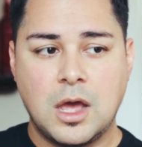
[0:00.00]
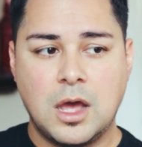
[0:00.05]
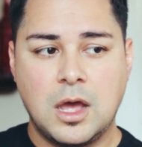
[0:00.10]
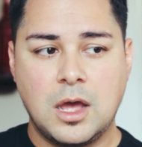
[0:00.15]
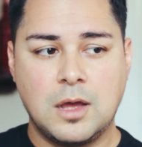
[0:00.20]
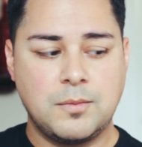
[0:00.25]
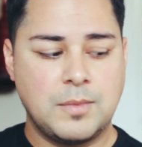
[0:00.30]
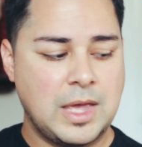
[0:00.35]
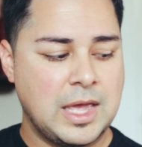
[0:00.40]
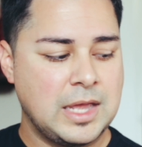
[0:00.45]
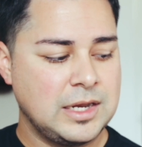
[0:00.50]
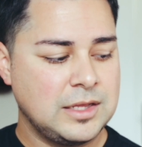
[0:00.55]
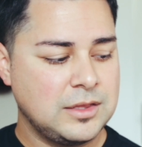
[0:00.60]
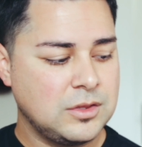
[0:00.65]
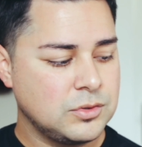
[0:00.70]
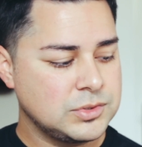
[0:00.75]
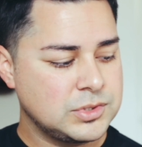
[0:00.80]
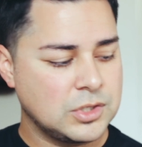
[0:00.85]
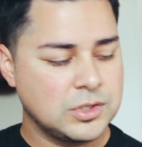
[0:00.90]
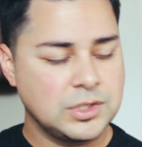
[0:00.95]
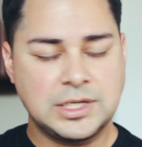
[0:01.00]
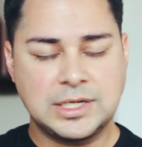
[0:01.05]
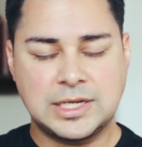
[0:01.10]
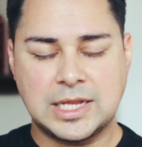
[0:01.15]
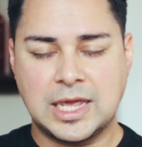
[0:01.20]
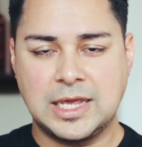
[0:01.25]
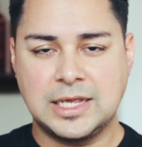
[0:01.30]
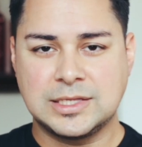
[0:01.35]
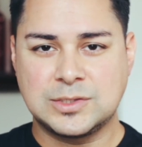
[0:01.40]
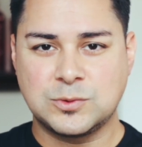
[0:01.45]
And in those early
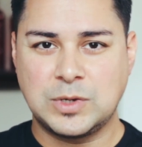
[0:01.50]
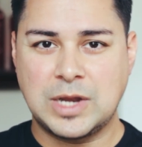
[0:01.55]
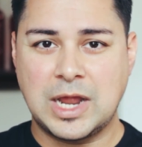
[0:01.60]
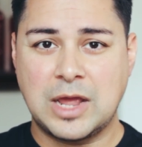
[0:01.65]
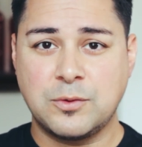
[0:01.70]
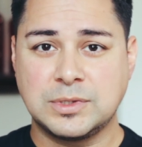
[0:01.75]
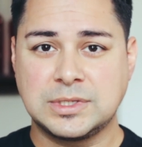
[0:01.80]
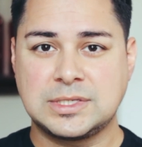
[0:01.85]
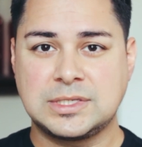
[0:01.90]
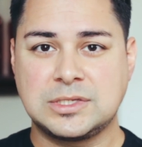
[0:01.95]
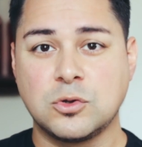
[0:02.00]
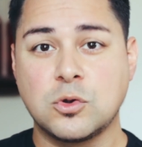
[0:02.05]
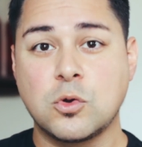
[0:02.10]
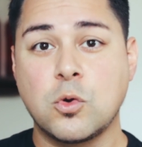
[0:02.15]
days when I was still